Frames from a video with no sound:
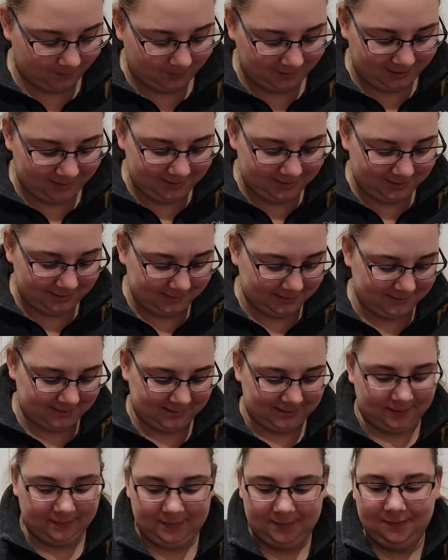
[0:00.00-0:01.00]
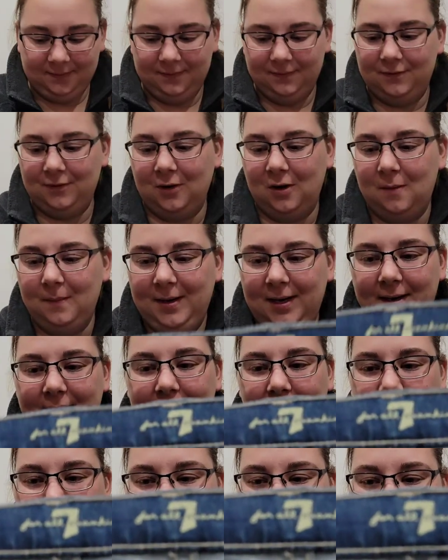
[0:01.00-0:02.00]
brand is 7 for all
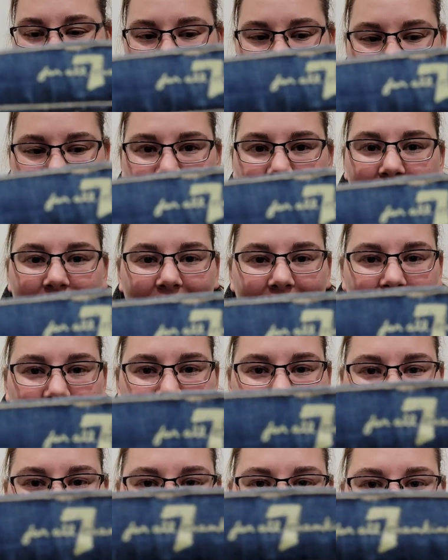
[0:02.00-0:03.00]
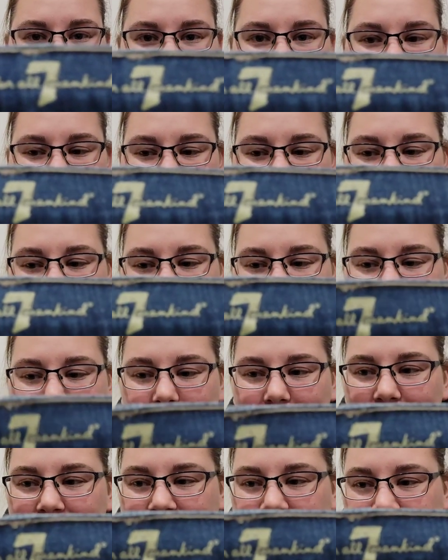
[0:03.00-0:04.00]
mankind.
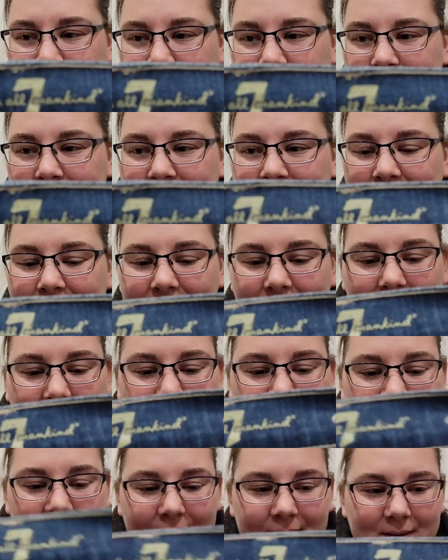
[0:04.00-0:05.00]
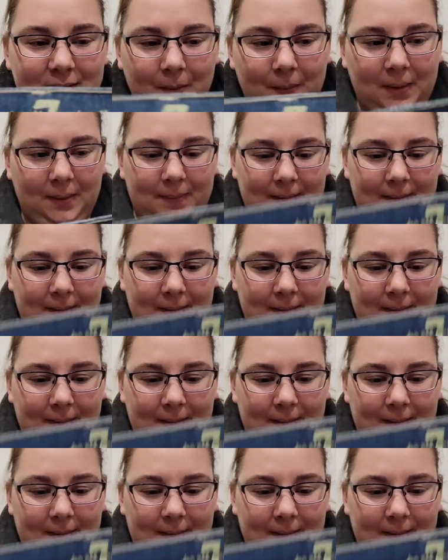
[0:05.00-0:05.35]
Um, I have so many